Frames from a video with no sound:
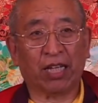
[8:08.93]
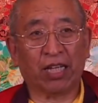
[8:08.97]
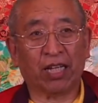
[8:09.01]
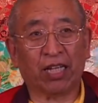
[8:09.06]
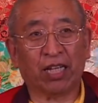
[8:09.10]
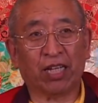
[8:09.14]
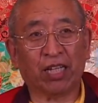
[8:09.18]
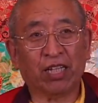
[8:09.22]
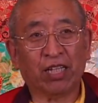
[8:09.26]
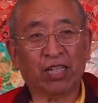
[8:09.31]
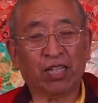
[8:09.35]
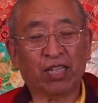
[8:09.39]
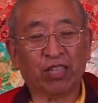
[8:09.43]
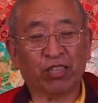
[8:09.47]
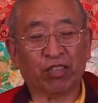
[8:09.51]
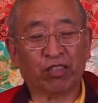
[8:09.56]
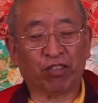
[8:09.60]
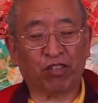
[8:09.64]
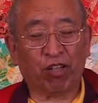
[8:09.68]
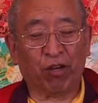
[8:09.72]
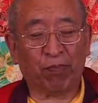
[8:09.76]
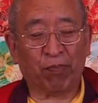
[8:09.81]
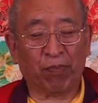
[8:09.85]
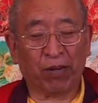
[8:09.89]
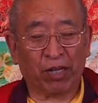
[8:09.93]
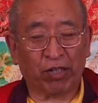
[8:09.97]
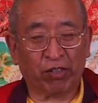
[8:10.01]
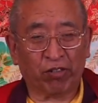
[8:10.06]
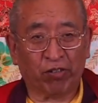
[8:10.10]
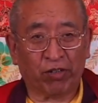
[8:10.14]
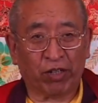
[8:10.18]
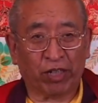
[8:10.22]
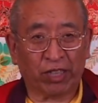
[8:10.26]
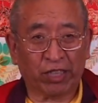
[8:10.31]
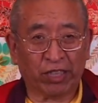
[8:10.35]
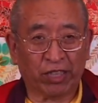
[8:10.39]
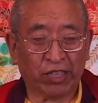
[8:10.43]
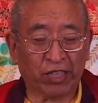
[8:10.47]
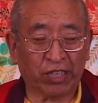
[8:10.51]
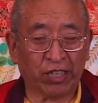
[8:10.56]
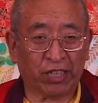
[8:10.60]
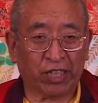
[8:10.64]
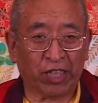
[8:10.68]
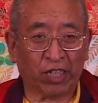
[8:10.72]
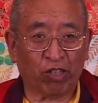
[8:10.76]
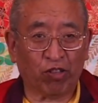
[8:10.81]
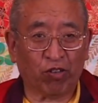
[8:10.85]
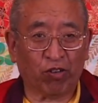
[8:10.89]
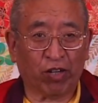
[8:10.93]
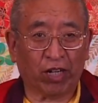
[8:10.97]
All of these things, of course, help,